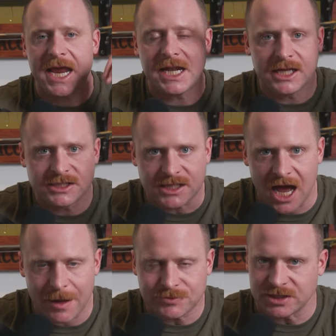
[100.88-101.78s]
endless
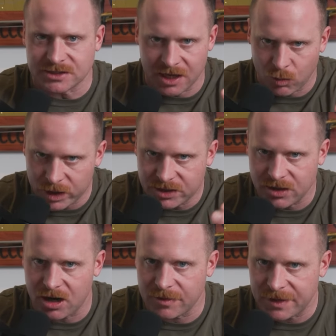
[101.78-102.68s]
options. And we
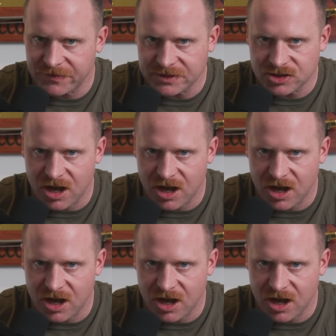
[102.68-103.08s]
talk about this